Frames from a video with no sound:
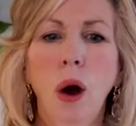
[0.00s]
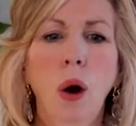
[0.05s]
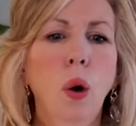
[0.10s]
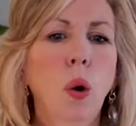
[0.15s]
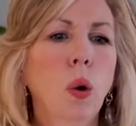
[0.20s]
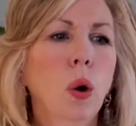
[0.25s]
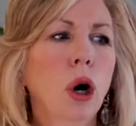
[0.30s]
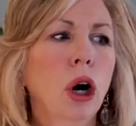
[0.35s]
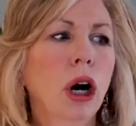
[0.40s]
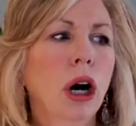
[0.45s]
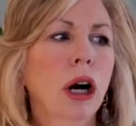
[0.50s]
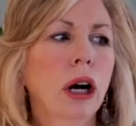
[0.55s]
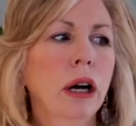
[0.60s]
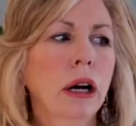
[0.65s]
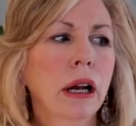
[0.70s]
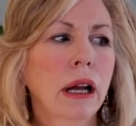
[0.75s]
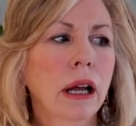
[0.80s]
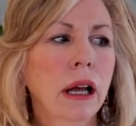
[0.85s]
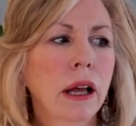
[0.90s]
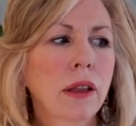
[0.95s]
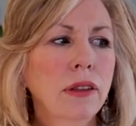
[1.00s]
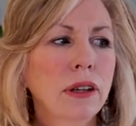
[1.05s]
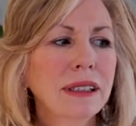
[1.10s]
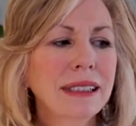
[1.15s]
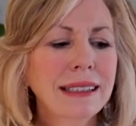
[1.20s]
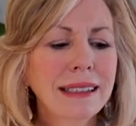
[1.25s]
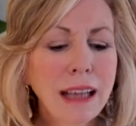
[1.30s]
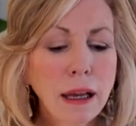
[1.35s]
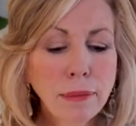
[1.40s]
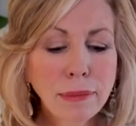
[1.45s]
Or
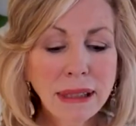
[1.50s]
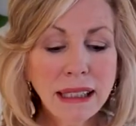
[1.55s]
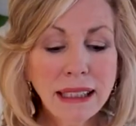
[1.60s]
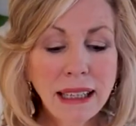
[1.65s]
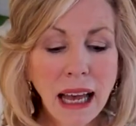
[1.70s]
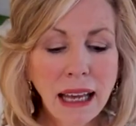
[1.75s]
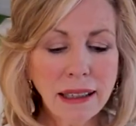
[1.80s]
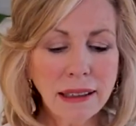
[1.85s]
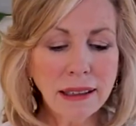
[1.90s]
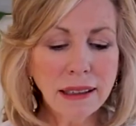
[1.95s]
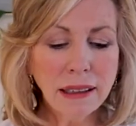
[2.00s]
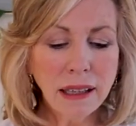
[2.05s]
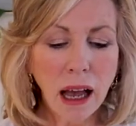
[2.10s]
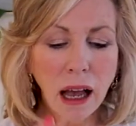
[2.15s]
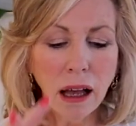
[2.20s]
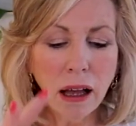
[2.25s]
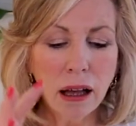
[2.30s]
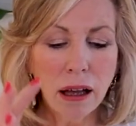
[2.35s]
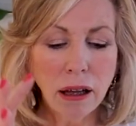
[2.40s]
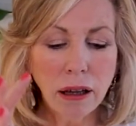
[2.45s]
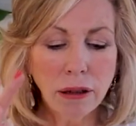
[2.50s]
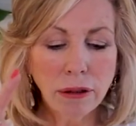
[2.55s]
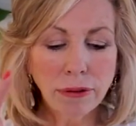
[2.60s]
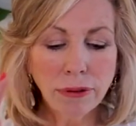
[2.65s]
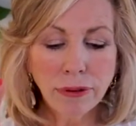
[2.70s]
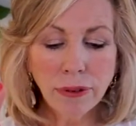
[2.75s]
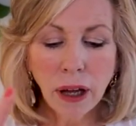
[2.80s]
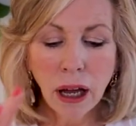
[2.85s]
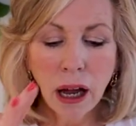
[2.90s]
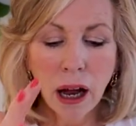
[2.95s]
there's some sense
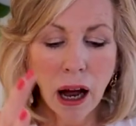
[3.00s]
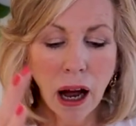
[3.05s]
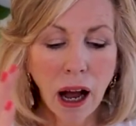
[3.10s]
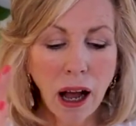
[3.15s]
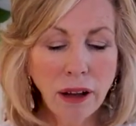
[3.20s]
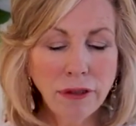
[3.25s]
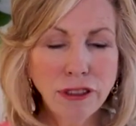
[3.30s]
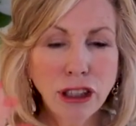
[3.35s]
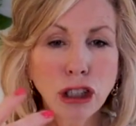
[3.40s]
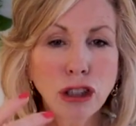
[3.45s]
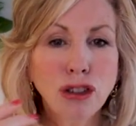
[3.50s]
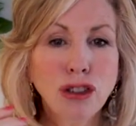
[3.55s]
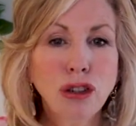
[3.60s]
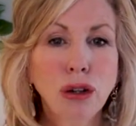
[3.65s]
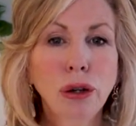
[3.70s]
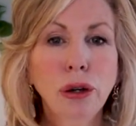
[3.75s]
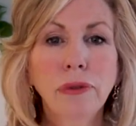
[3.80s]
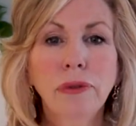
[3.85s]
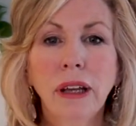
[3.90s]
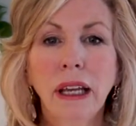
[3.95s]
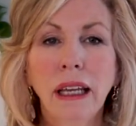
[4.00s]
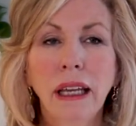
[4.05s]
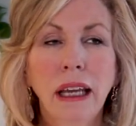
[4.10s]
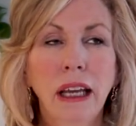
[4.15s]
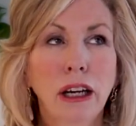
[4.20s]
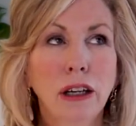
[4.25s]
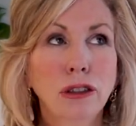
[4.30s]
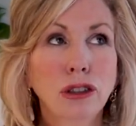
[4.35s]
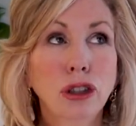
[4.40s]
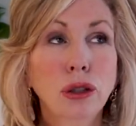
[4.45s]
of of deserving
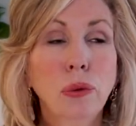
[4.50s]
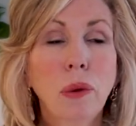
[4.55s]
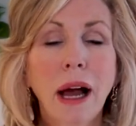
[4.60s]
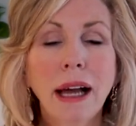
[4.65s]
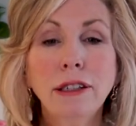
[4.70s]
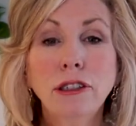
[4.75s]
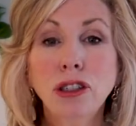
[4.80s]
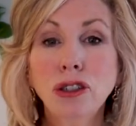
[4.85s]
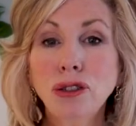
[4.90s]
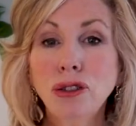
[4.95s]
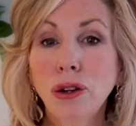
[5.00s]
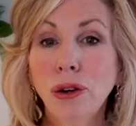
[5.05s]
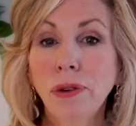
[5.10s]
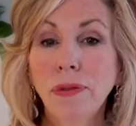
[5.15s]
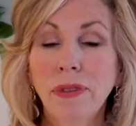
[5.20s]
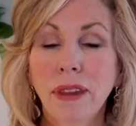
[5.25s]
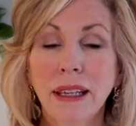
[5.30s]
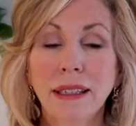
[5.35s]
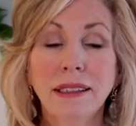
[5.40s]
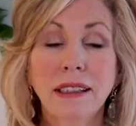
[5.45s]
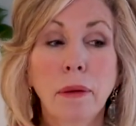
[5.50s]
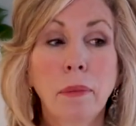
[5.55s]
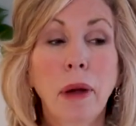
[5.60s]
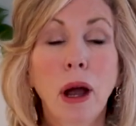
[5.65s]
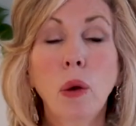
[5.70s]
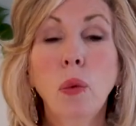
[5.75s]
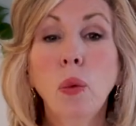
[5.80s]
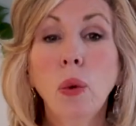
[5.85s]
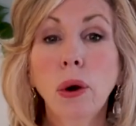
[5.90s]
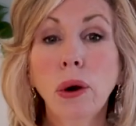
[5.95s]
here. Do I deserve this? Am
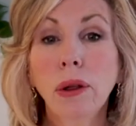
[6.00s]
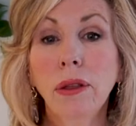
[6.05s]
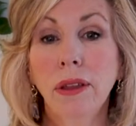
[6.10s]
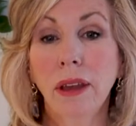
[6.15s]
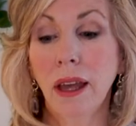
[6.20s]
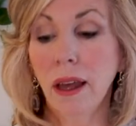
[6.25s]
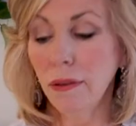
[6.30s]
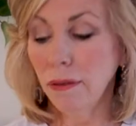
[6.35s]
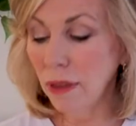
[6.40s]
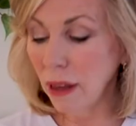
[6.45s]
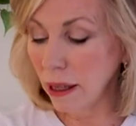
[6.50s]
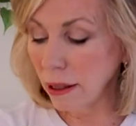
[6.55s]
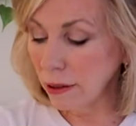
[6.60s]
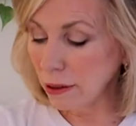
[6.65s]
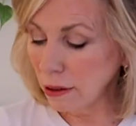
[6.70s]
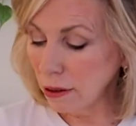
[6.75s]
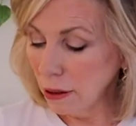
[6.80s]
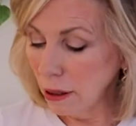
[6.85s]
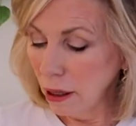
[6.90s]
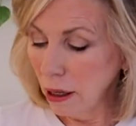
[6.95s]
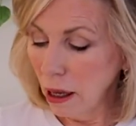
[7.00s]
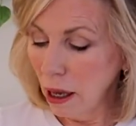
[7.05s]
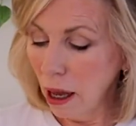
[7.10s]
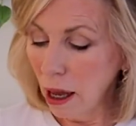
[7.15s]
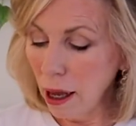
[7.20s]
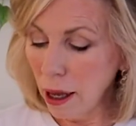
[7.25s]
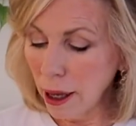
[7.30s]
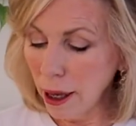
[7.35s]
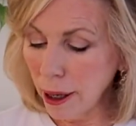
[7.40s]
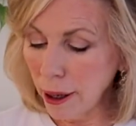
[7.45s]
I worthy of this?
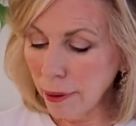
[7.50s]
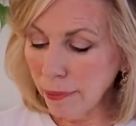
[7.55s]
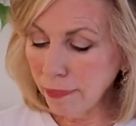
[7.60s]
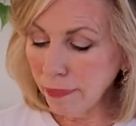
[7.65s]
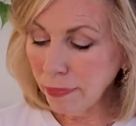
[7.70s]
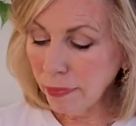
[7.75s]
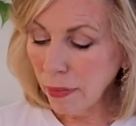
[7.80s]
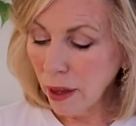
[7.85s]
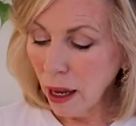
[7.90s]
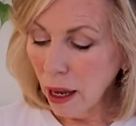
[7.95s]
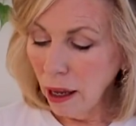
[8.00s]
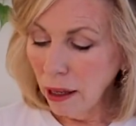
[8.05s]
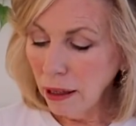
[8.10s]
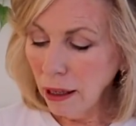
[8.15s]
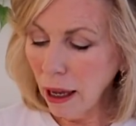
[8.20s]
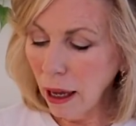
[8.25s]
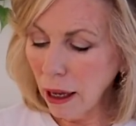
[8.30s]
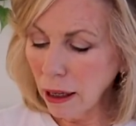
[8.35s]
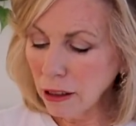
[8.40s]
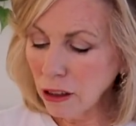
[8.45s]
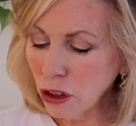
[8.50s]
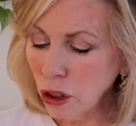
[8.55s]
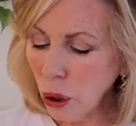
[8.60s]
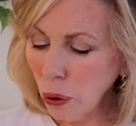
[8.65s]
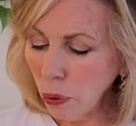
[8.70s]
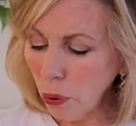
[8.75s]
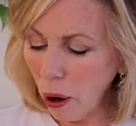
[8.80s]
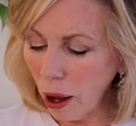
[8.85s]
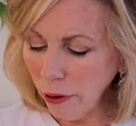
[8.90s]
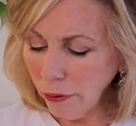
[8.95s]
Um, yeah,
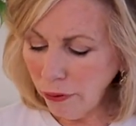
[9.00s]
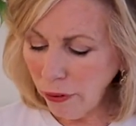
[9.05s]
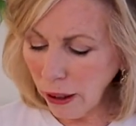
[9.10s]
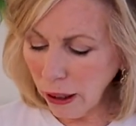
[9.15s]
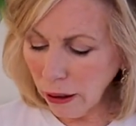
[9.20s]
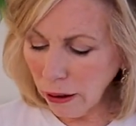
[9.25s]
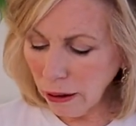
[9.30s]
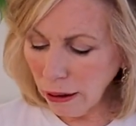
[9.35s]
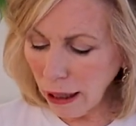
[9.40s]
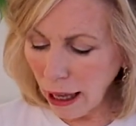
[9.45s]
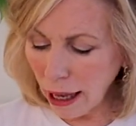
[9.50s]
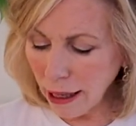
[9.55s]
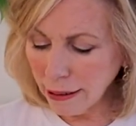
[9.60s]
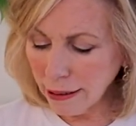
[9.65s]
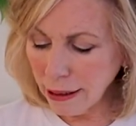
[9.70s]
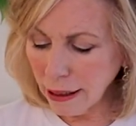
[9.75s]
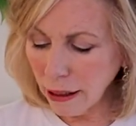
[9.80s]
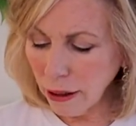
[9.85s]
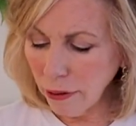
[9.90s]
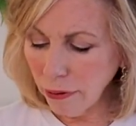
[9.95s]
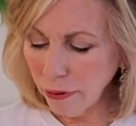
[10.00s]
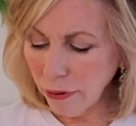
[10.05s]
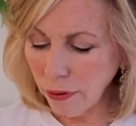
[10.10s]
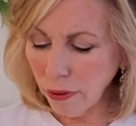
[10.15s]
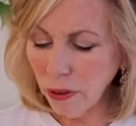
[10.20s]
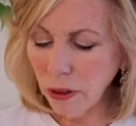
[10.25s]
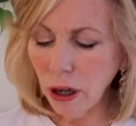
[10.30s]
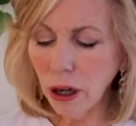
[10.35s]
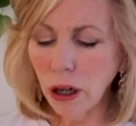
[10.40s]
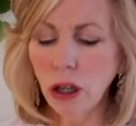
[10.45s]
so I feel as if
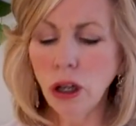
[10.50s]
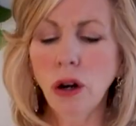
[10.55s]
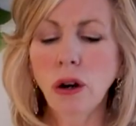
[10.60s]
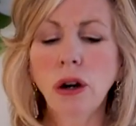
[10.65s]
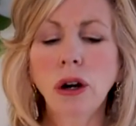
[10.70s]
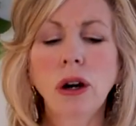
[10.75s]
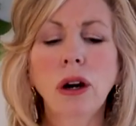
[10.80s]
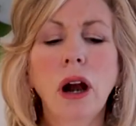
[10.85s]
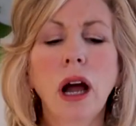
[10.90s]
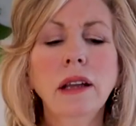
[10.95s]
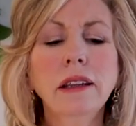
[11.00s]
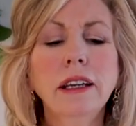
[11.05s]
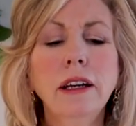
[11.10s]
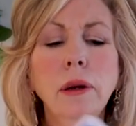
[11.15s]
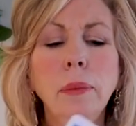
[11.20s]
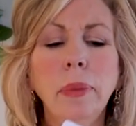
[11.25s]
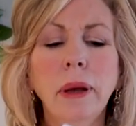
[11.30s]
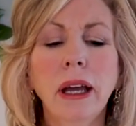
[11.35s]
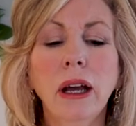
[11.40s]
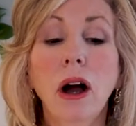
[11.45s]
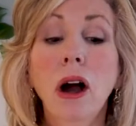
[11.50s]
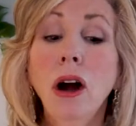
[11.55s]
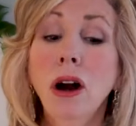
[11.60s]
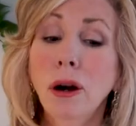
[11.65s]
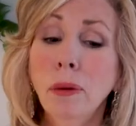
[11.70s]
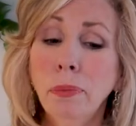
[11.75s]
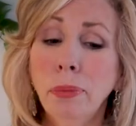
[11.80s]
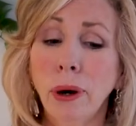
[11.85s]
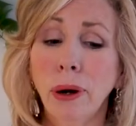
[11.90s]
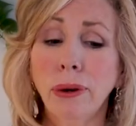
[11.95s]
that you're a little bit
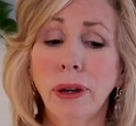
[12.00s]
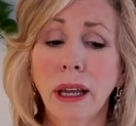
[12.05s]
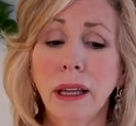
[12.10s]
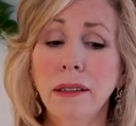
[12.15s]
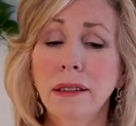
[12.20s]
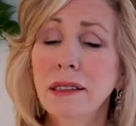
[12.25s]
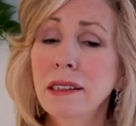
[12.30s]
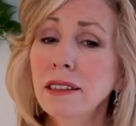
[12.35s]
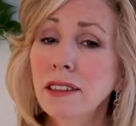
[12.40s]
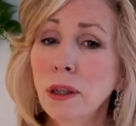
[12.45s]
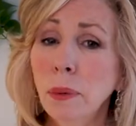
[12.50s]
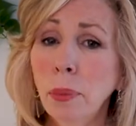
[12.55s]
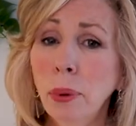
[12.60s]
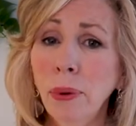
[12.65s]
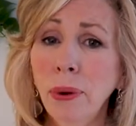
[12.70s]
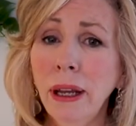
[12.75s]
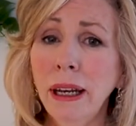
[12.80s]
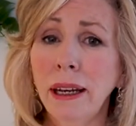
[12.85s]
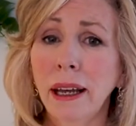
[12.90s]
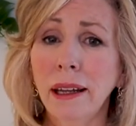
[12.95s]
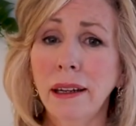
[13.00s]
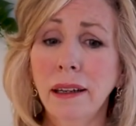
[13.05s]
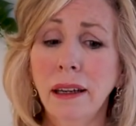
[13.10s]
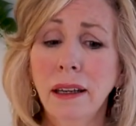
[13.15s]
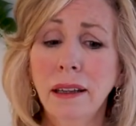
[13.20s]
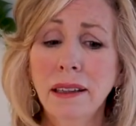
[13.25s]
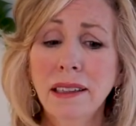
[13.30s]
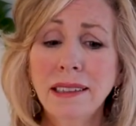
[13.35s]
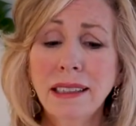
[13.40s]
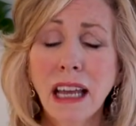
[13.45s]
heartbroken, disappointed.
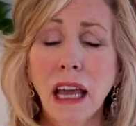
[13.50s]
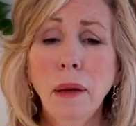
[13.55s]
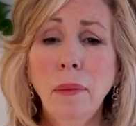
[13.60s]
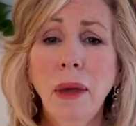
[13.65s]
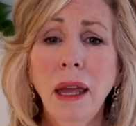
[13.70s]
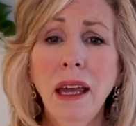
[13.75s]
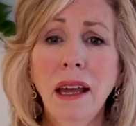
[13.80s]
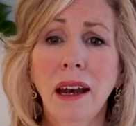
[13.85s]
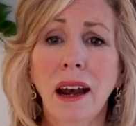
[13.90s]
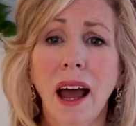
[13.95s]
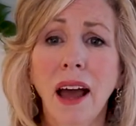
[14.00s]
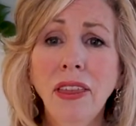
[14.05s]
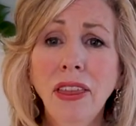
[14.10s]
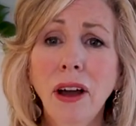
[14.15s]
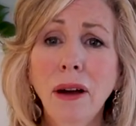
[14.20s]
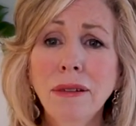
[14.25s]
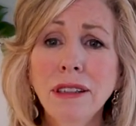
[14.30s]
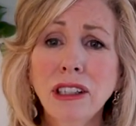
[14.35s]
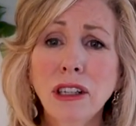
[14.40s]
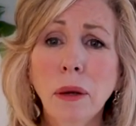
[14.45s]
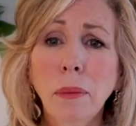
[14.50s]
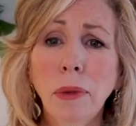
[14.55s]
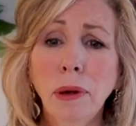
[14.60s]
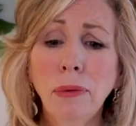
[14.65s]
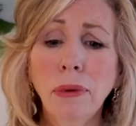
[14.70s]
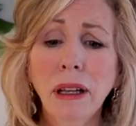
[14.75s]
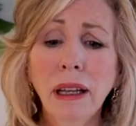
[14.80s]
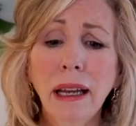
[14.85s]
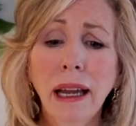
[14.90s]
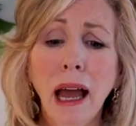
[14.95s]
This came in. I thought I was going to be
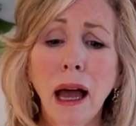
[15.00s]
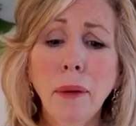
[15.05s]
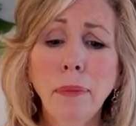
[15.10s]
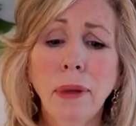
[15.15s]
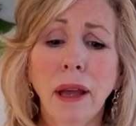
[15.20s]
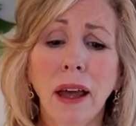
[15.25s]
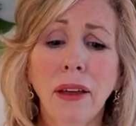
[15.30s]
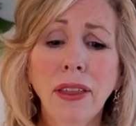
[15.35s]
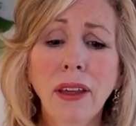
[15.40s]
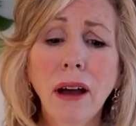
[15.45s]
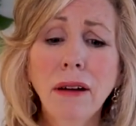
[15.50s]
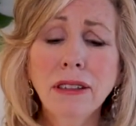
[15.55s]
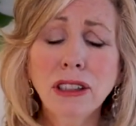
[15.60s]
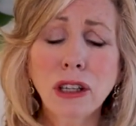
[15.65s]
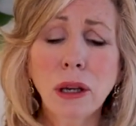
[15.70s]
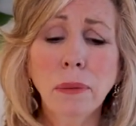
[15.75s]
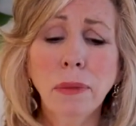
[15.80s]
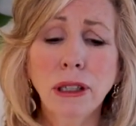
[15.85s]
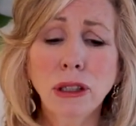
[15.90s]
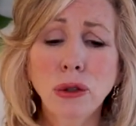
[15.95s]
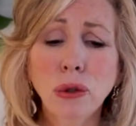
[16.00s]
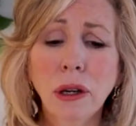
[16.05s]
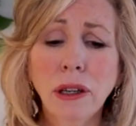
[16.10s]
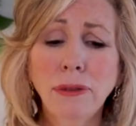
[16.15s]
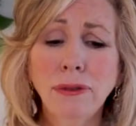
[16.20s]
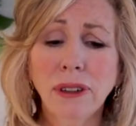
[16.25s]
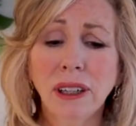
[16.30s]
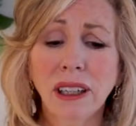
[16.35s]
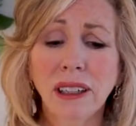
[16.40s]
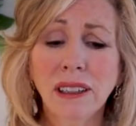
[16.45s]
really happy. I thought I was going to be
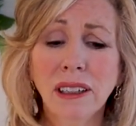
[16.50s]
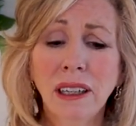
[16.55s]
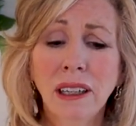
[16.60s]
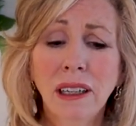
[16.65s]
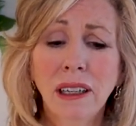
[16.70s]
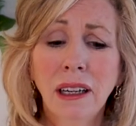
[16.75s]
joyful.